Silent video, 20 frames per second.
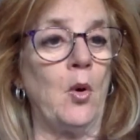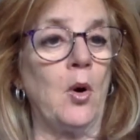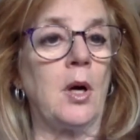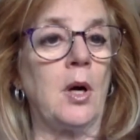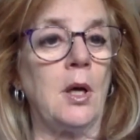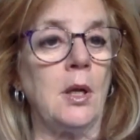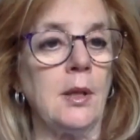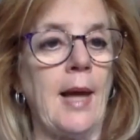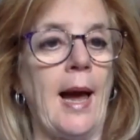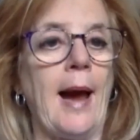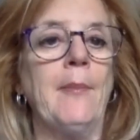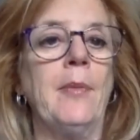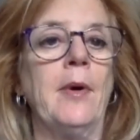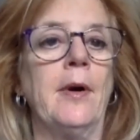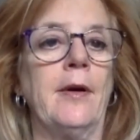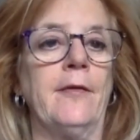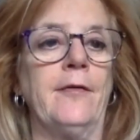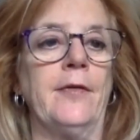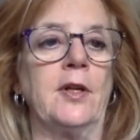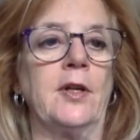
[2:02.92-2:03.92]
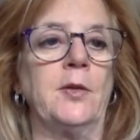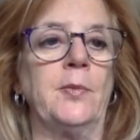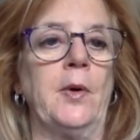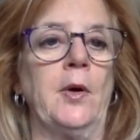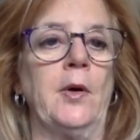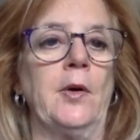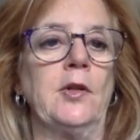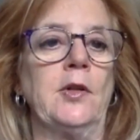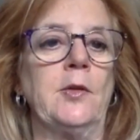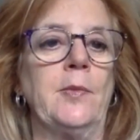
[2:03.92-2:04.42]
collaborative
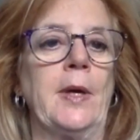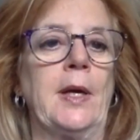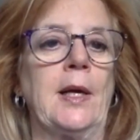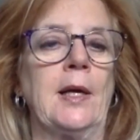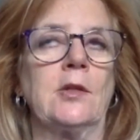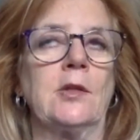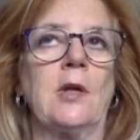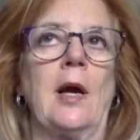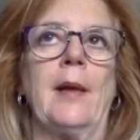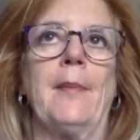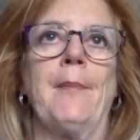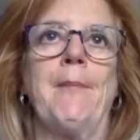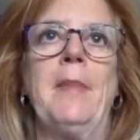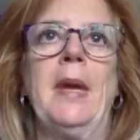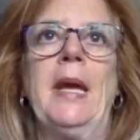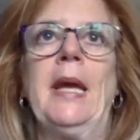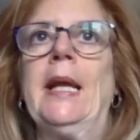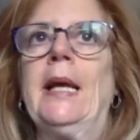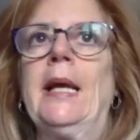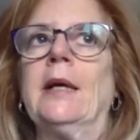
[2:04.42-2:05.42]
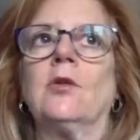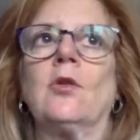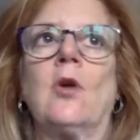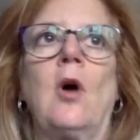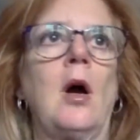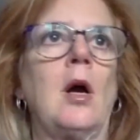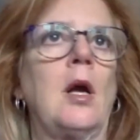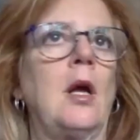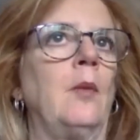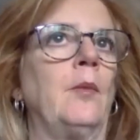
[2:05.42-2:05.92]
experience because I'm meeting and
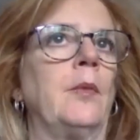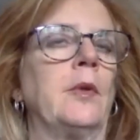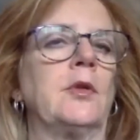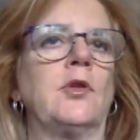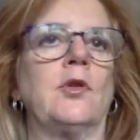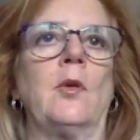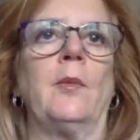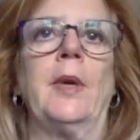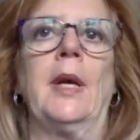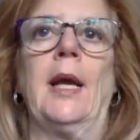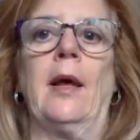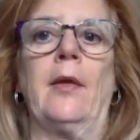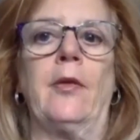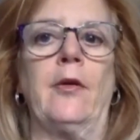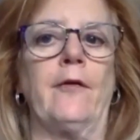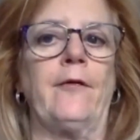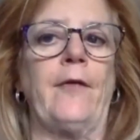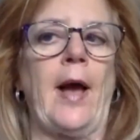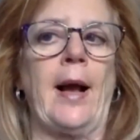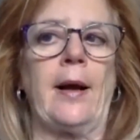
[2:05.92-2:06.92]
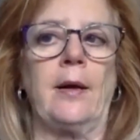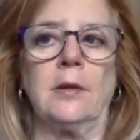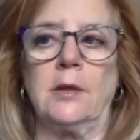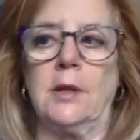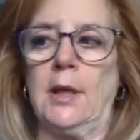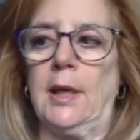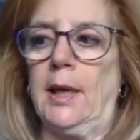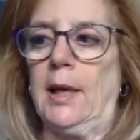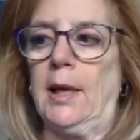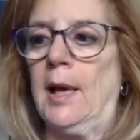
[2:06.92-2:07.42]
talking with so many other
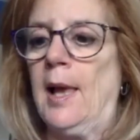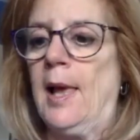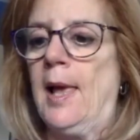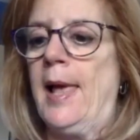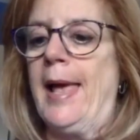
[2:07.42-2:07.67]
faculty